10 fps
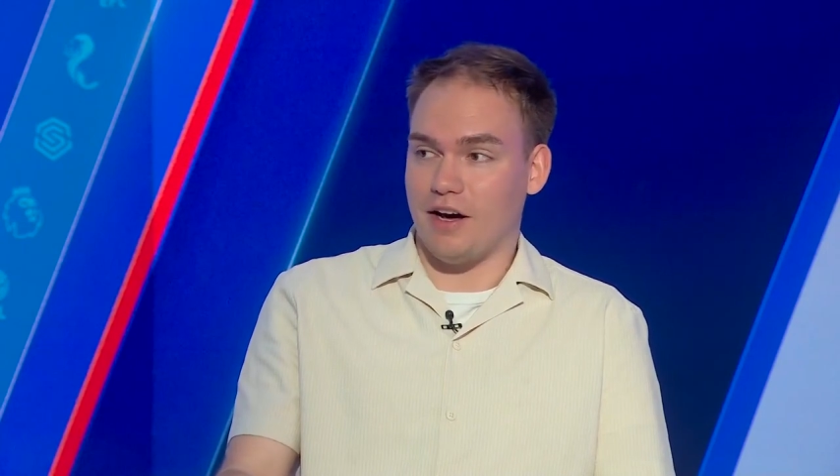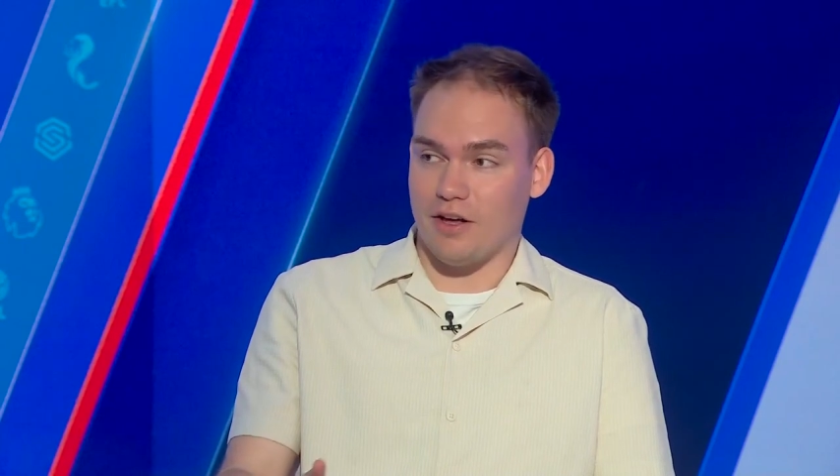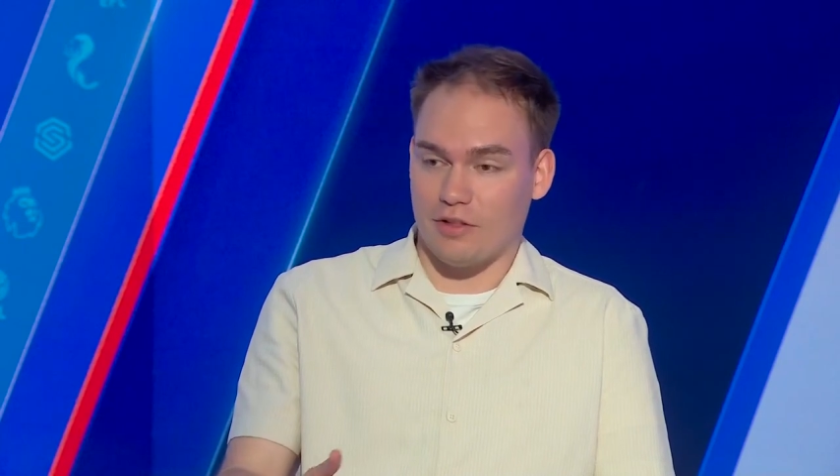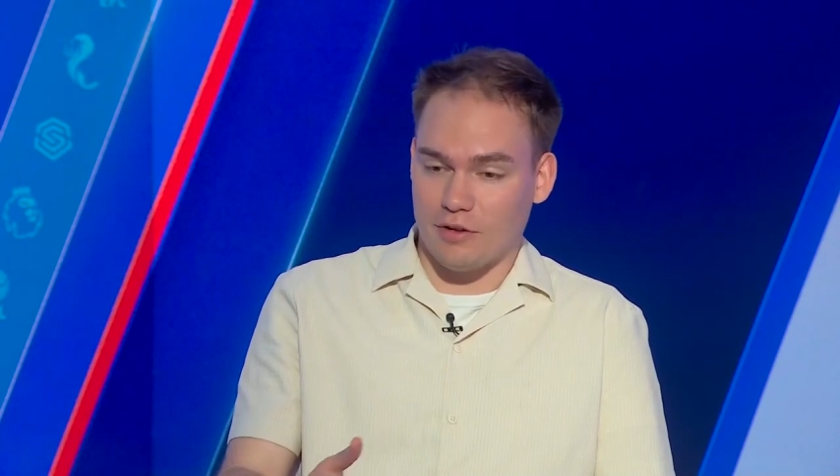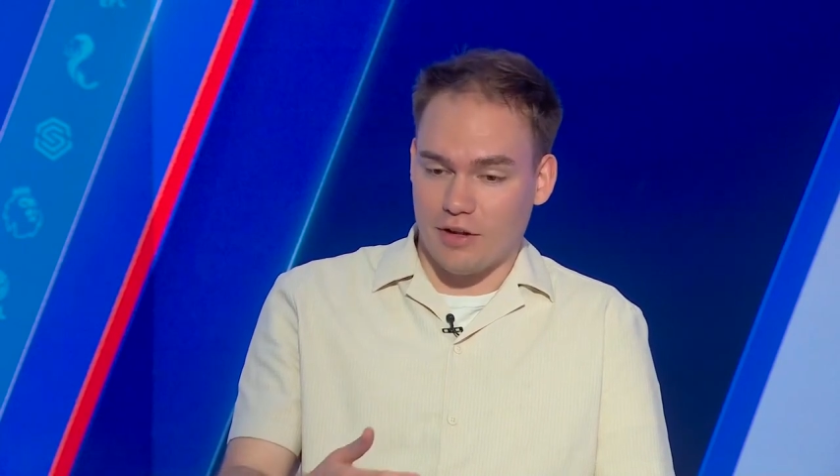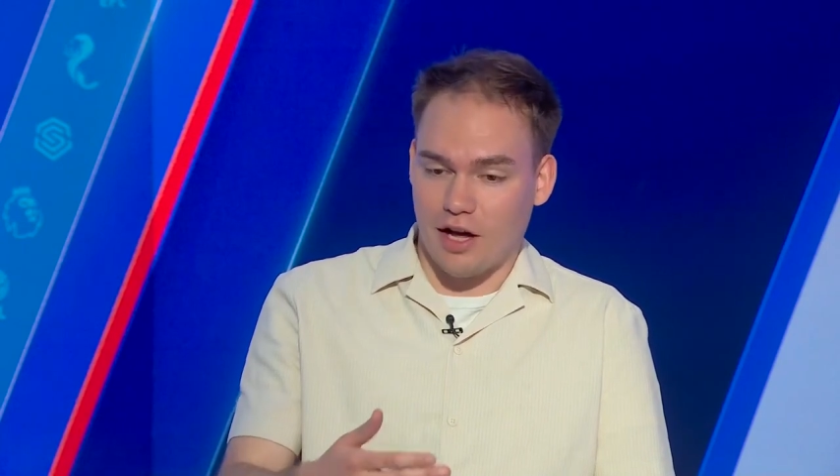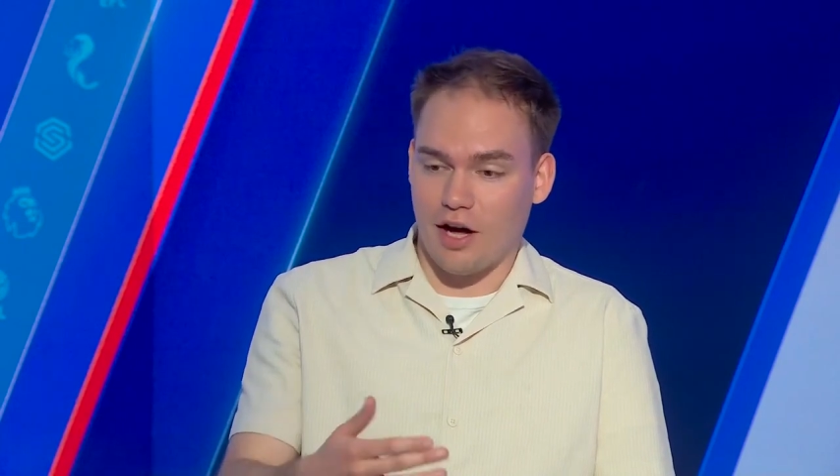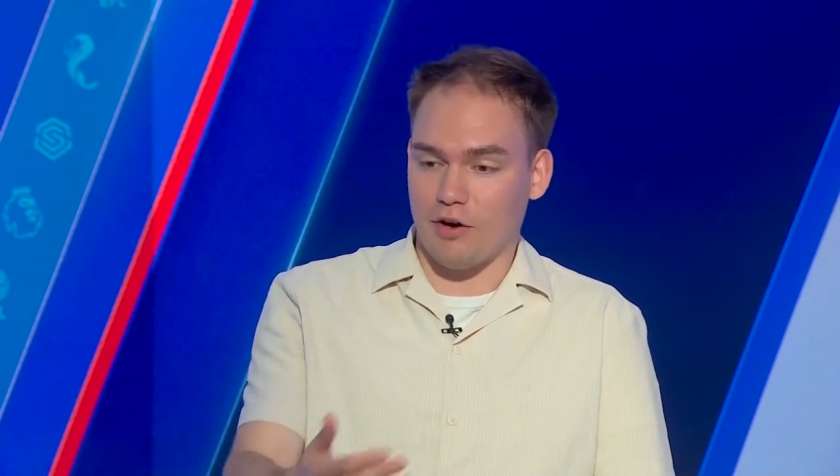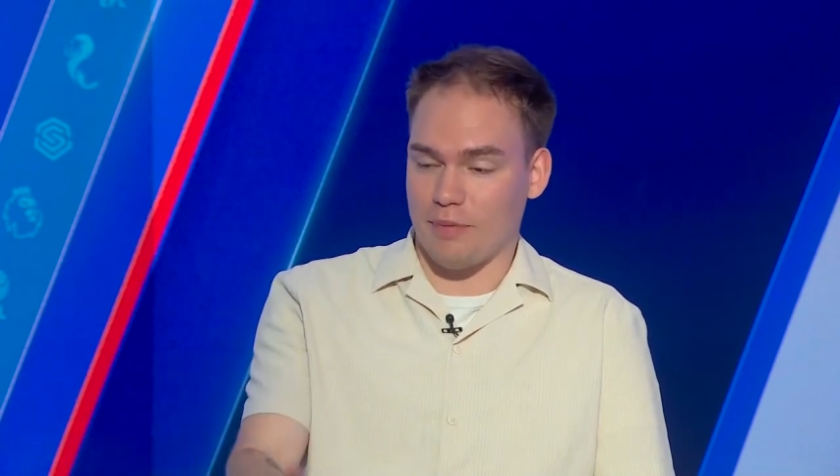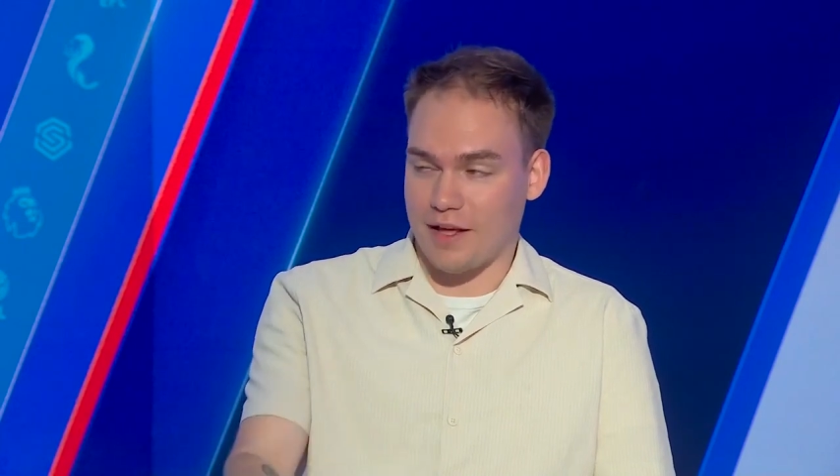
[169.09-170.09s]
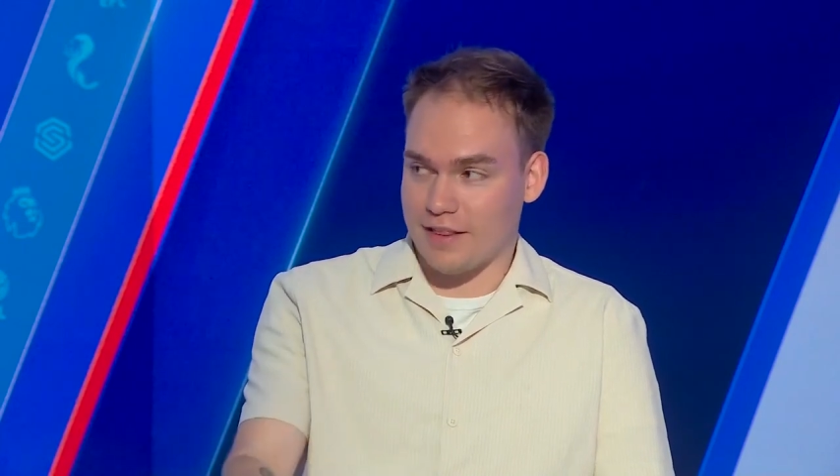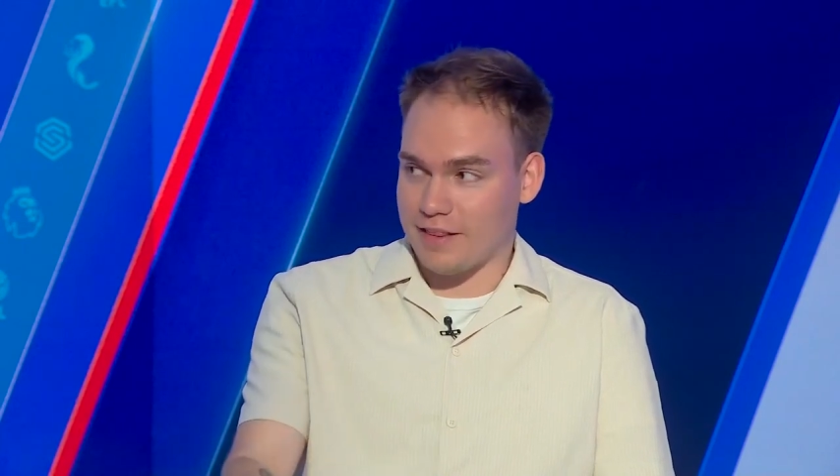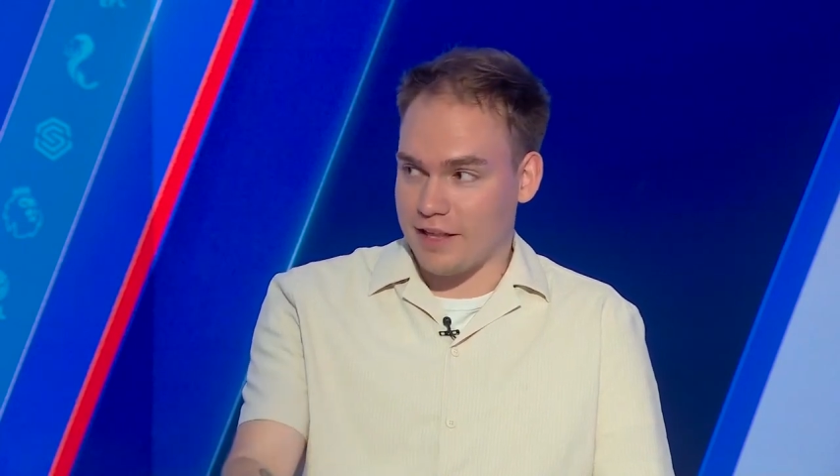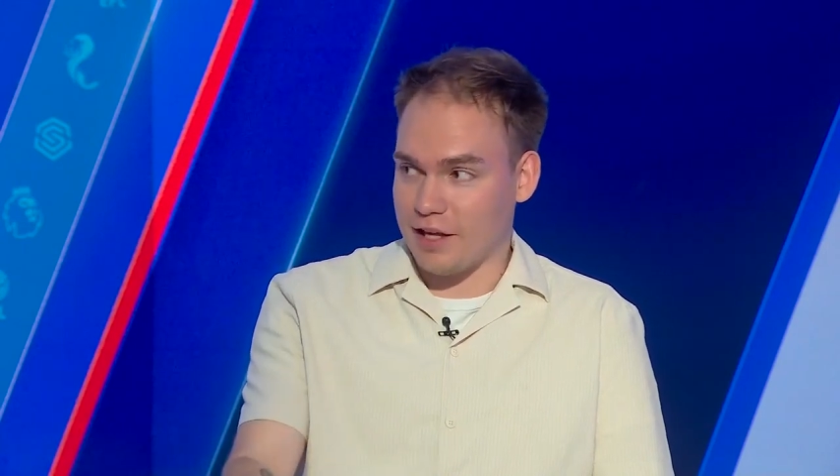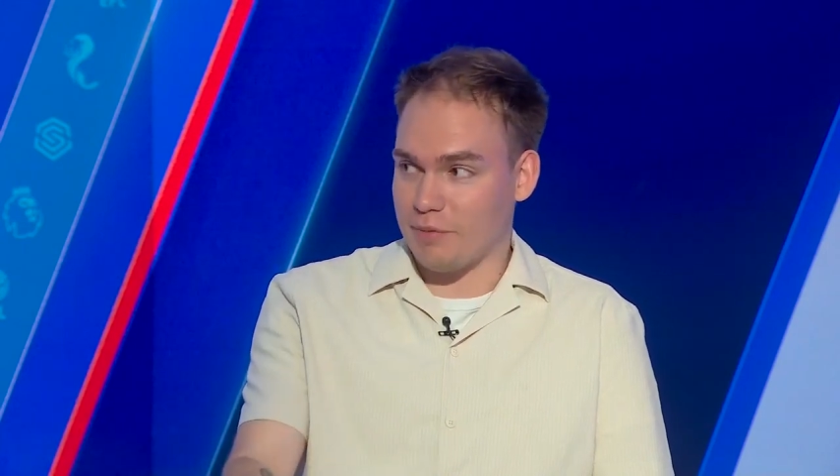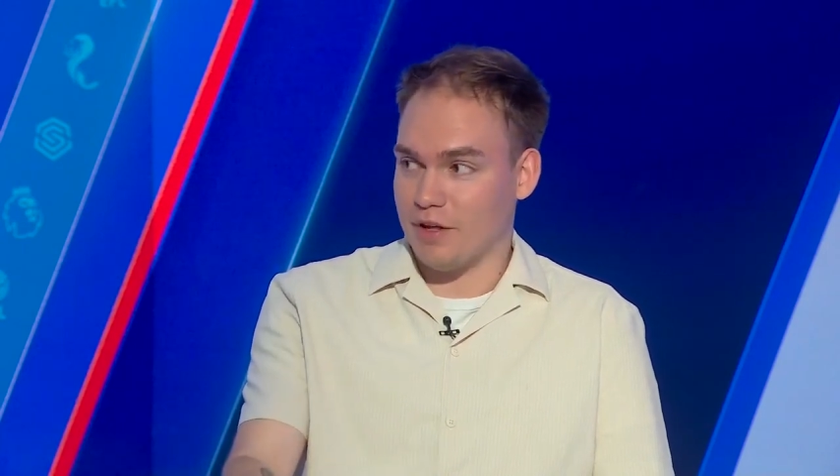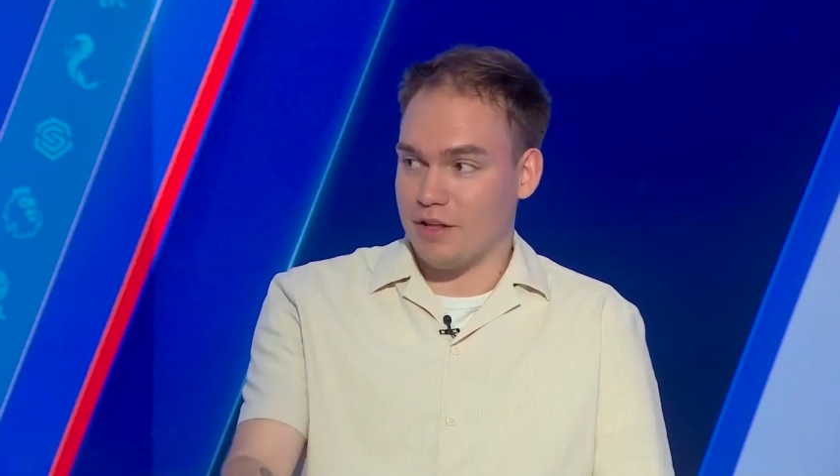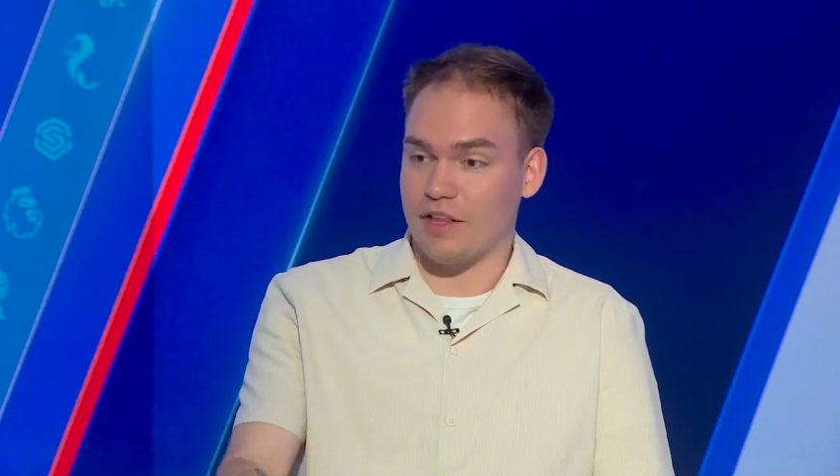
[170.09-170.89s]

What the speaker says: Arsenal are a better team.